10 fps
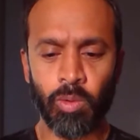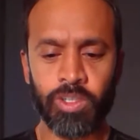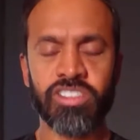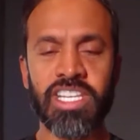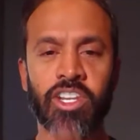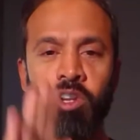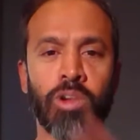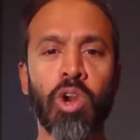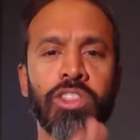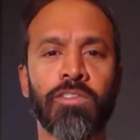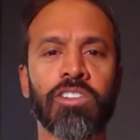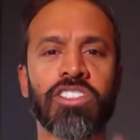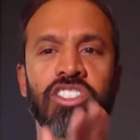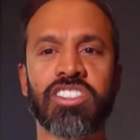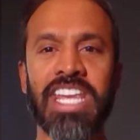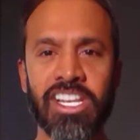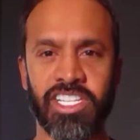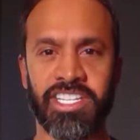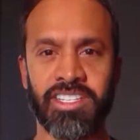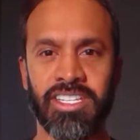which is that growth versus
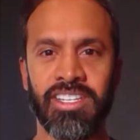scaling.